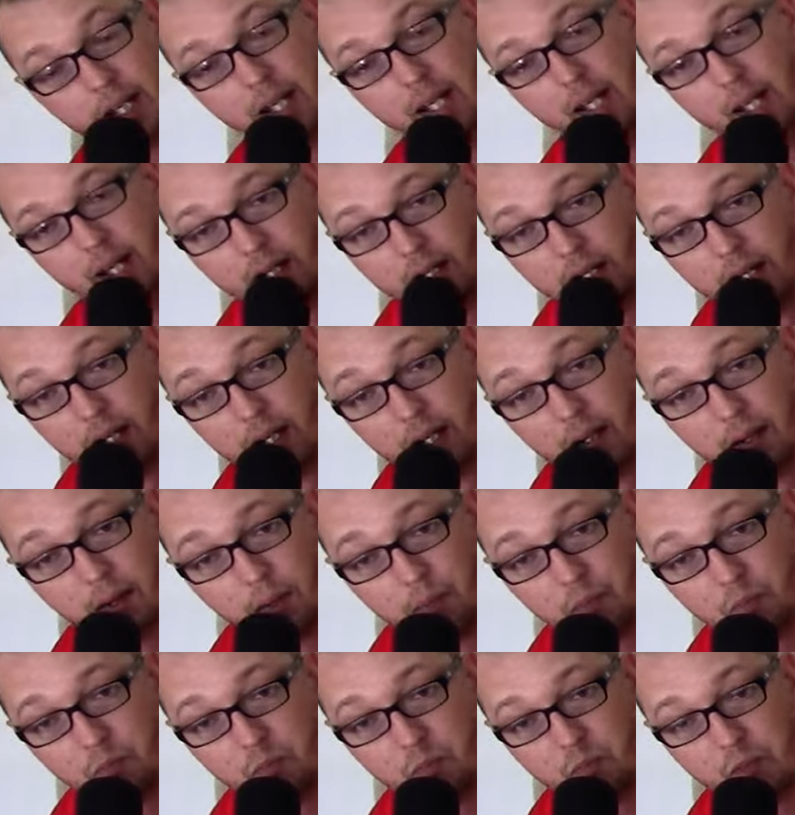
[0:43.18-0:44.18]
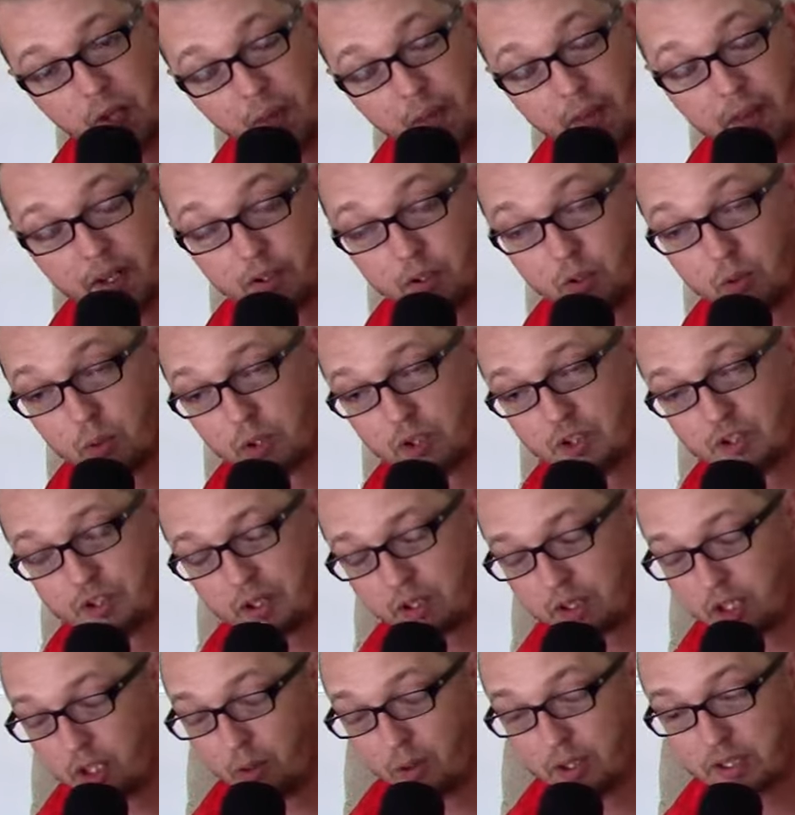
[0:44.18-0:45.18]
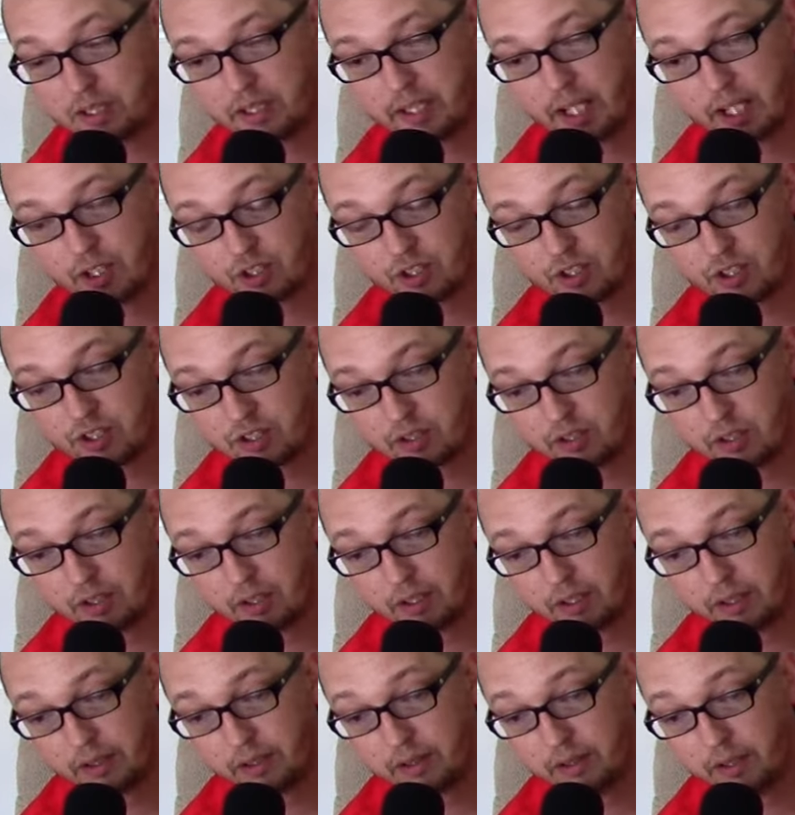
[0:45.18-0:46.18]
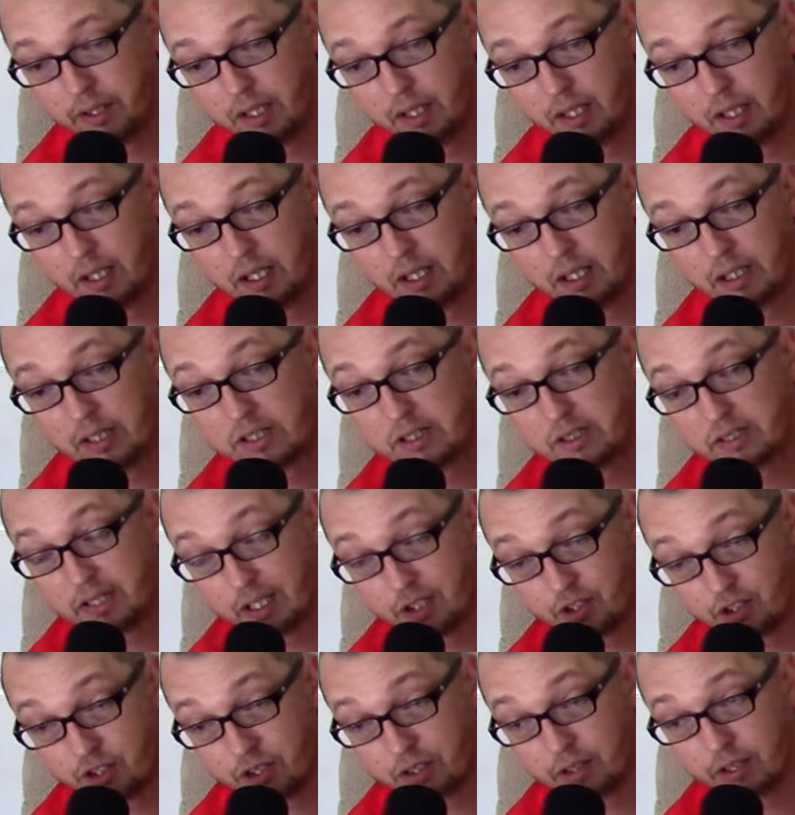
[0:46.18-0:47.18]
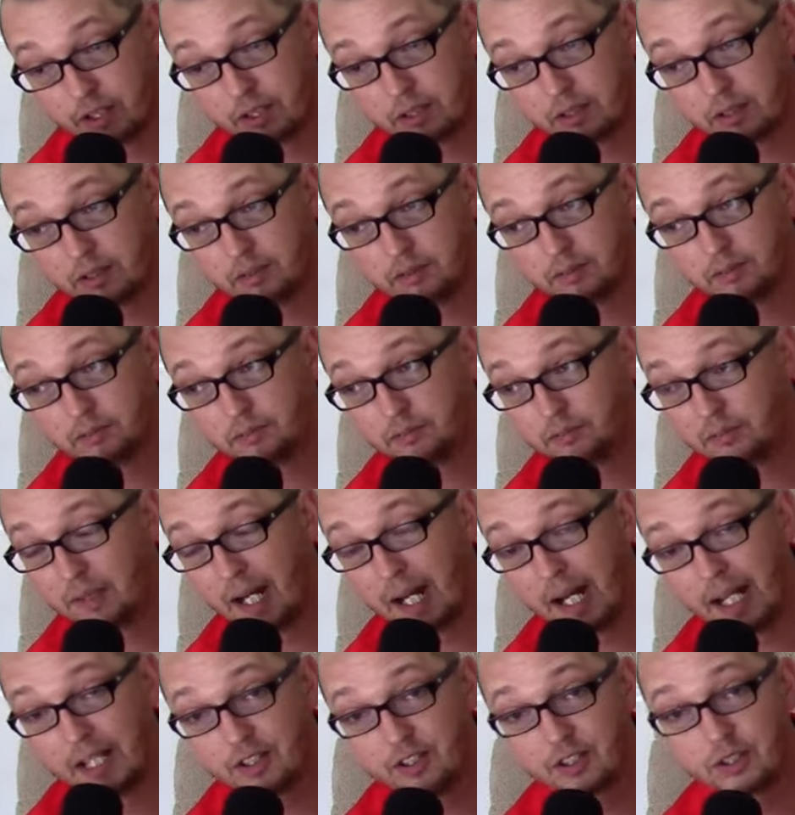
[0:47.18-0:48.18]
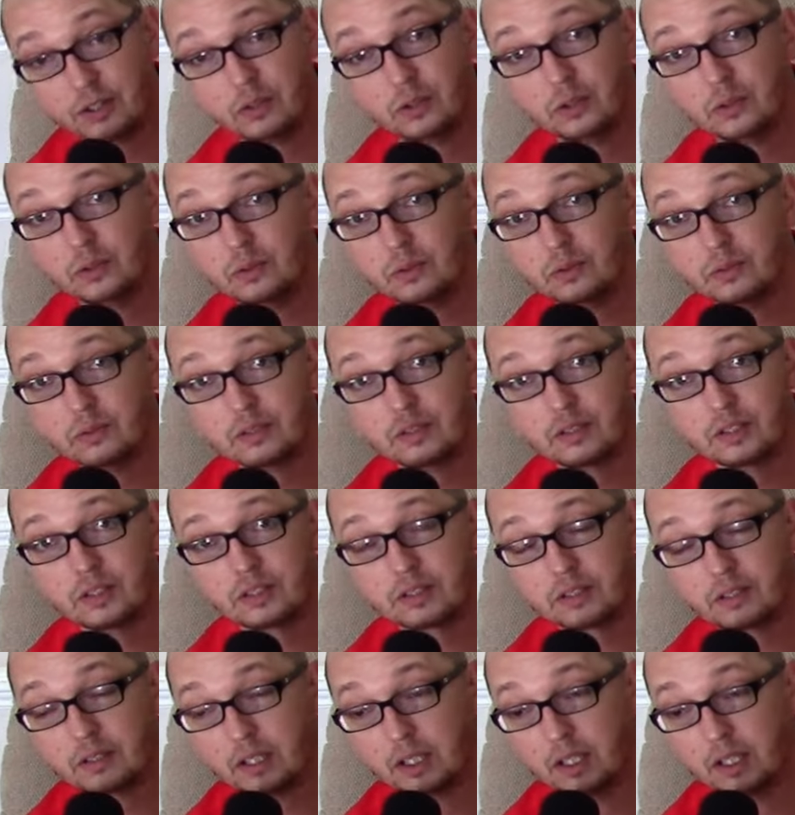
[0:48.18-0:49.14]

And then, of course, you can always catch us on Stitcher, iTunes,